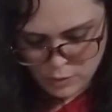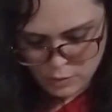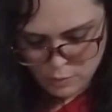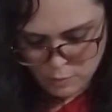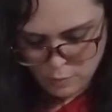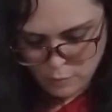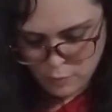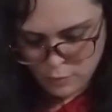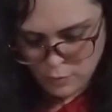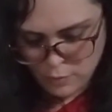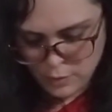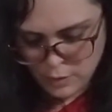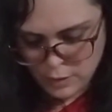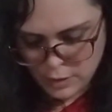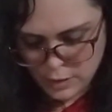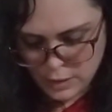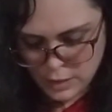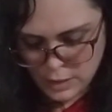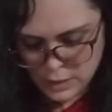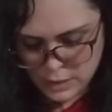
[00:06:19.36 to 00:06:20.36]
put
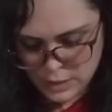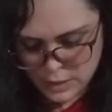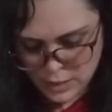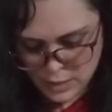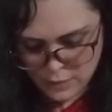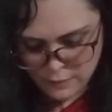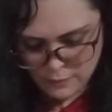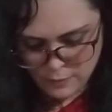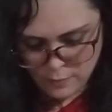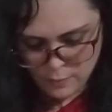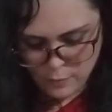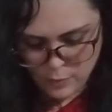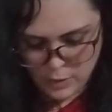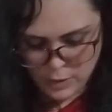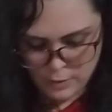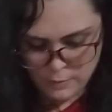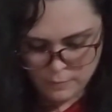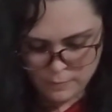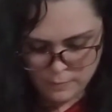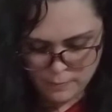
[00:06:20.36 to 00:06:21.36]
it inside of the
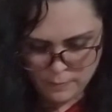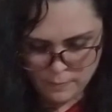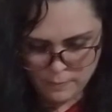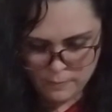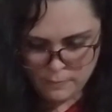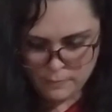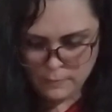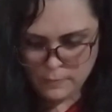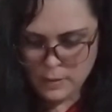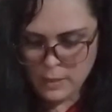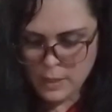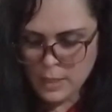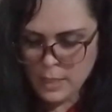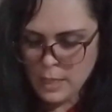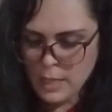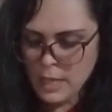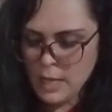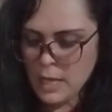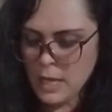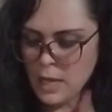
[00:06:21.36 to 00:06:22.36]
bread,
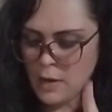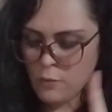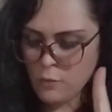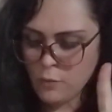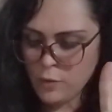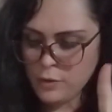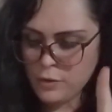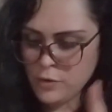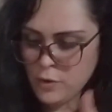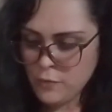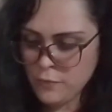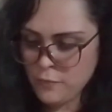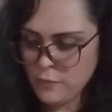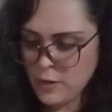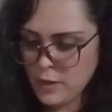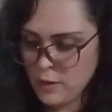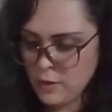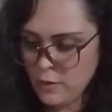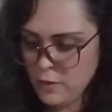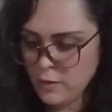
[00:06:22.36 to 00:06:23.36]
and with your
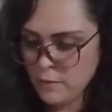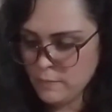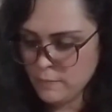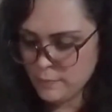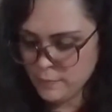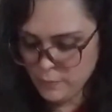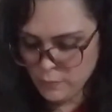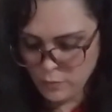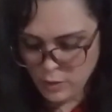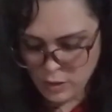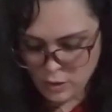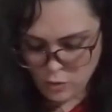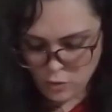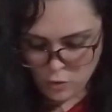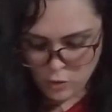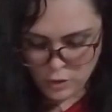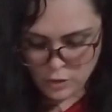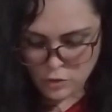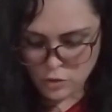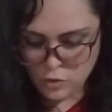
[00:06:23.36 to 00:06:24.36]
finger, we're
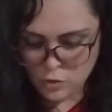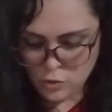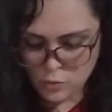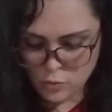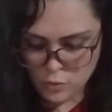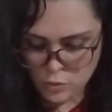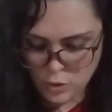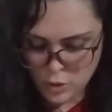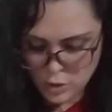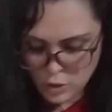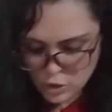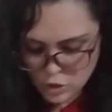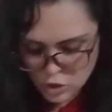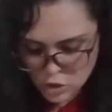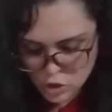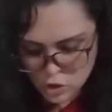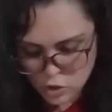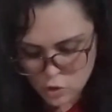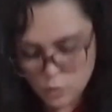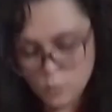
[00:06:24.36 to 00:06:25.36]
going to
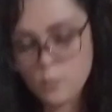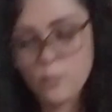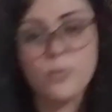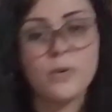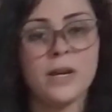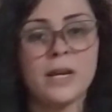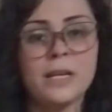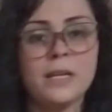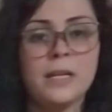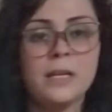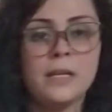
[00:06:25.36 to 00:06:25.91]
spread